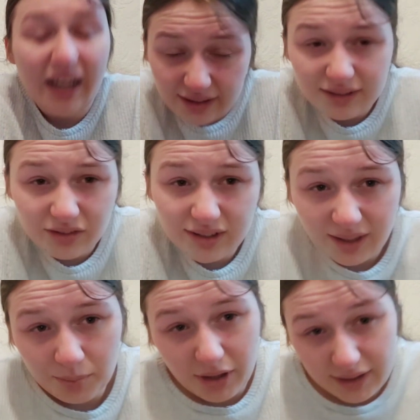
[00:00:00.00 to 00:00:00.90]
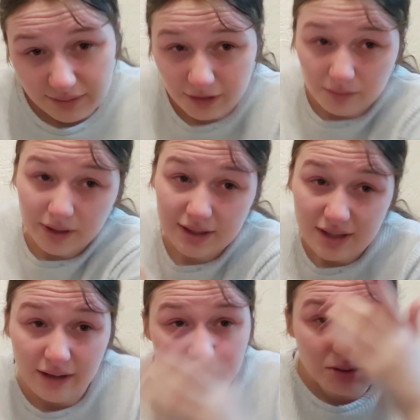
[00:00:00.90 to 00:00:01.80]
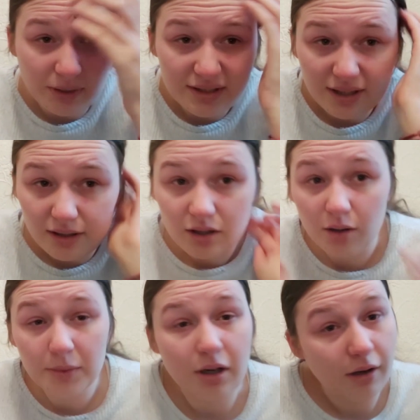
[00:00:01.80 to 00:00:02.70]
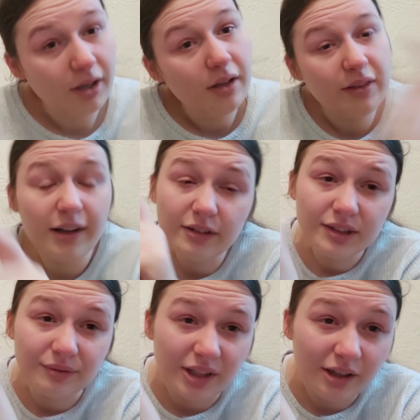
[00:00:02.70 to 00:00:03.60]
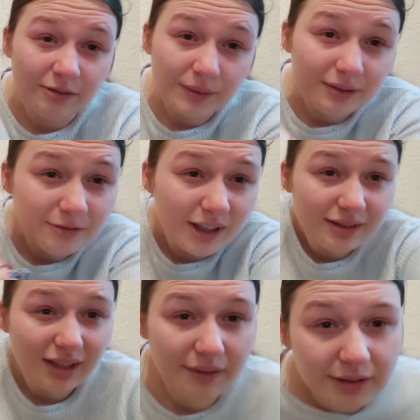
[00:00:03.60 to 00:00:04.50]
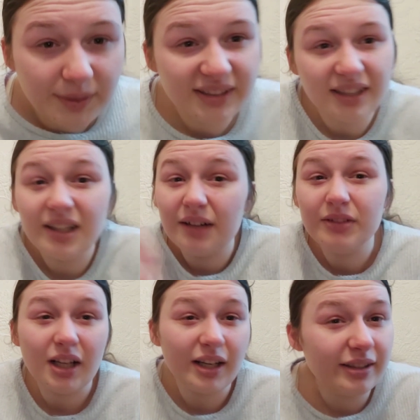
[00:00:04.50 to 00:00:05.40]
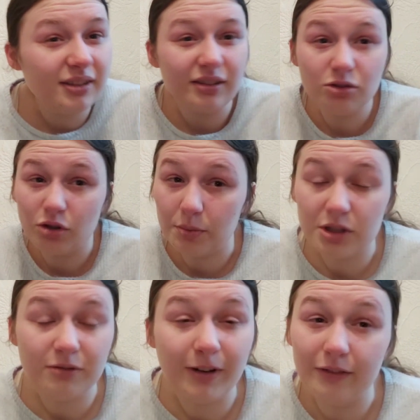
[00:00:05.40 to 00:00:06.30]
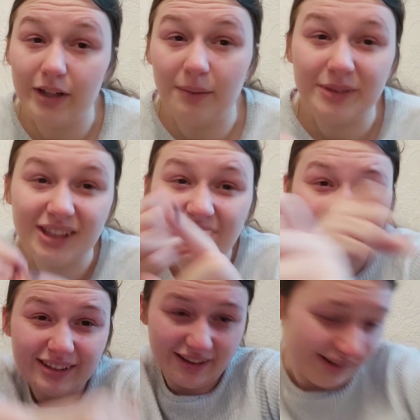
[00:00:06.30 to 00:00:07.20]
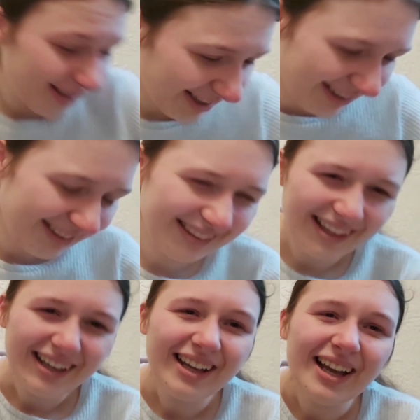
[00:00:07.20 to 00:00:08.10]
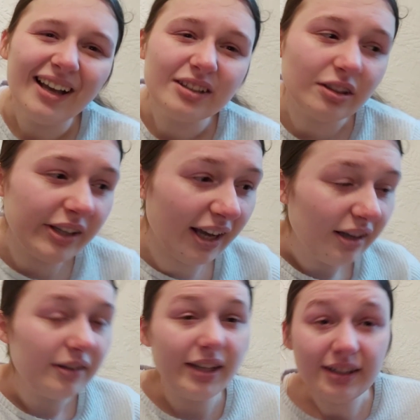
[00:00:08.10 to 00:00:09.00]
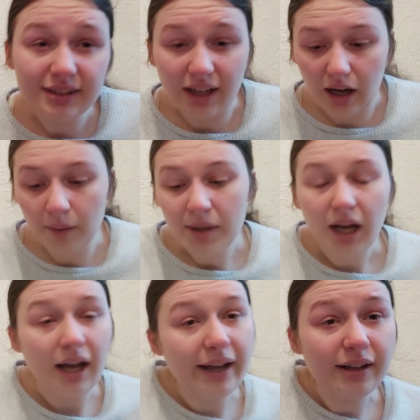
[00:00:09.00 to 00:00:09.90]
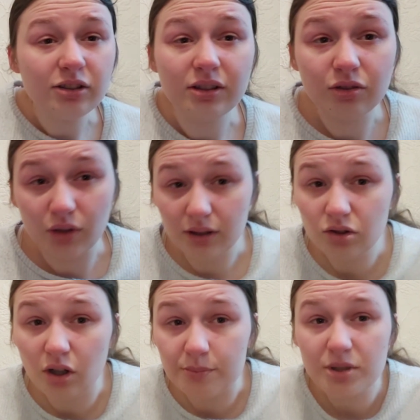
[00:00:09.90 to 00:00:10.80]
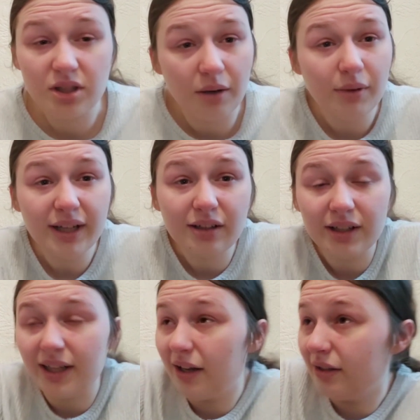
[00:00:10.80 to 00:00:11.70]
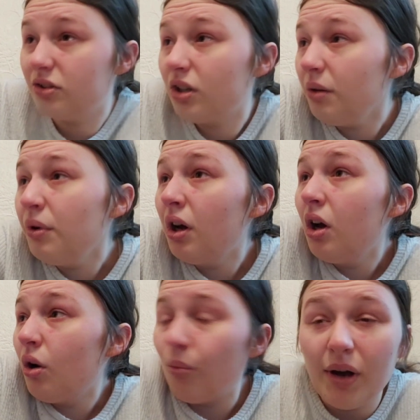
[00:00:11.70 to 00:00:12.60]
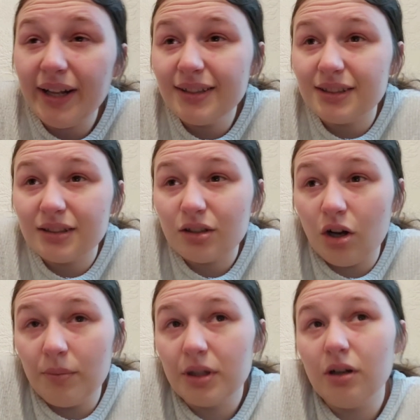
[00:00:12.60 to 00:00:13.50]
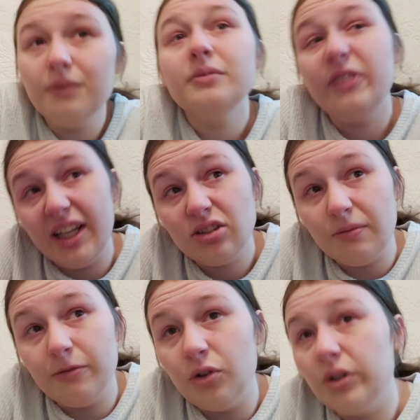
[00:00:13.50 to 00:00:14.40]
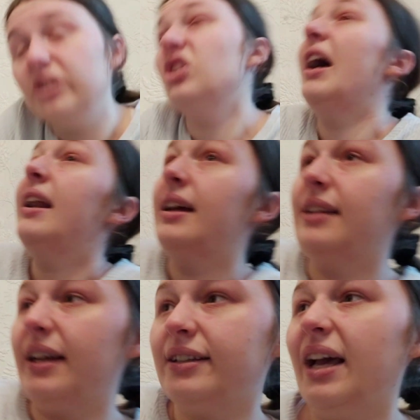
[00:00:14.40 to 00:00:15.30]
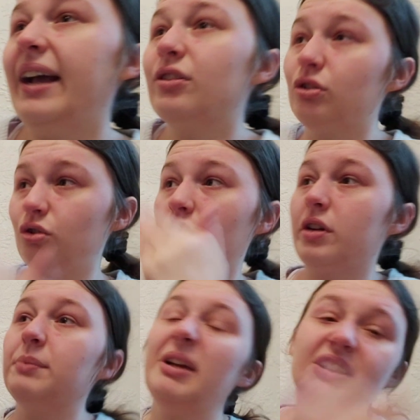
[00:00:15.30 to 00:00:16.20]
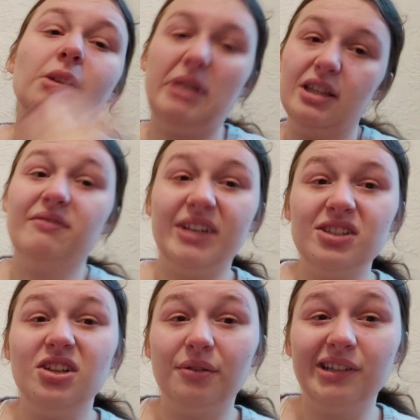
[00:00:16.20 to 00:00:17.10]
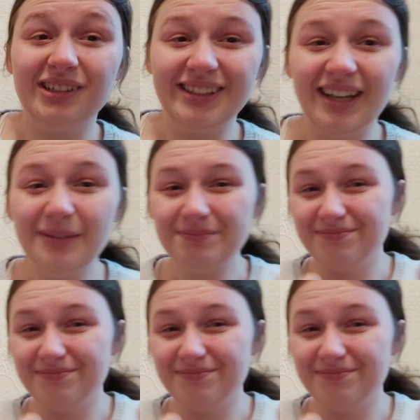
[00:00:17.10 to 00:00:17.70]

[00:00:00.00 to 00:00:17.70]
As of the day prior to filming this, I went to my second Comic Con. There was a video from the first time I went. I'll have that linked in the description if I remember to link it. So yeah, this time I actually dressed up. So we're gonna get into what I did at Comic Con. First some footage and then like extra talking bits to make the video longer.